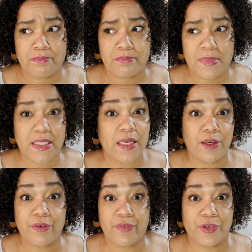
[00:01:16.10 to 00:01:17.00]
skin
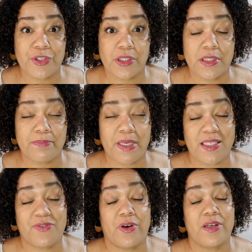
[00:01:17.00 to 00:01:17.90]
conversions. But as
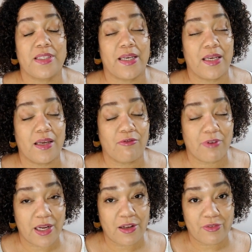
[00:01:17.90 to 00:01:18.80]
far as a
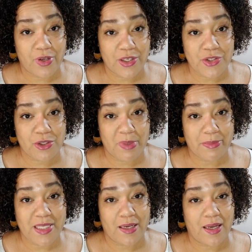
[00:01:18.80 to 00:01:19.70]
regular Flosstube
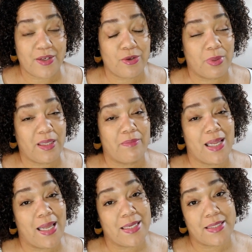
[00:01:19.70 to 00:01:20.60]
update, I do believe my
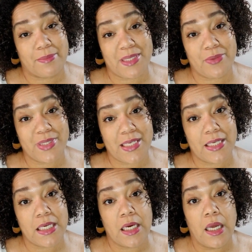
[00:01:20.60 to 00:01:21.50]
last update was
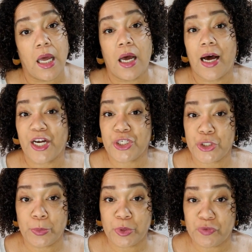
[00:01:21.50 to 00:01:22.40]
in
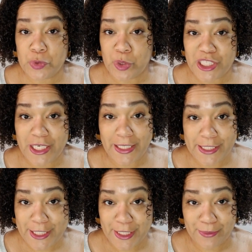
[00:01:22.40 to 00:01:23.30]
October of
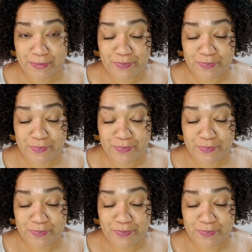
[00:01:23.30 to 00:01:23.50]
2019.